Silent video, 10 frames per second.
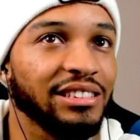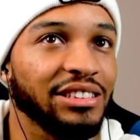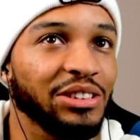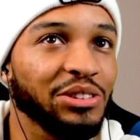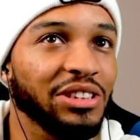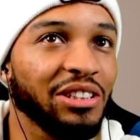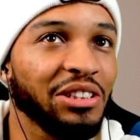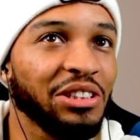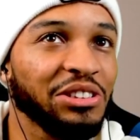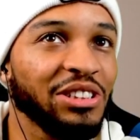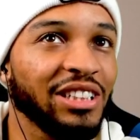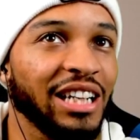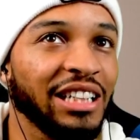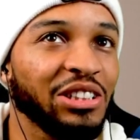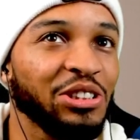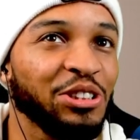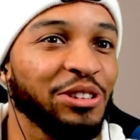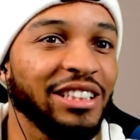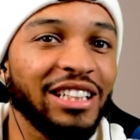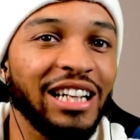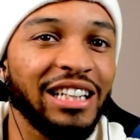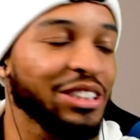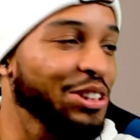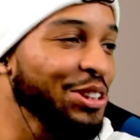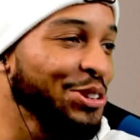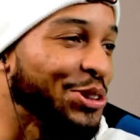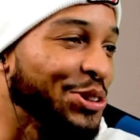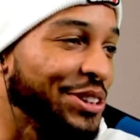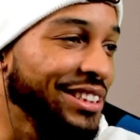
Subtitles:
Jotaro, you look kinda cool, he look kinda cool.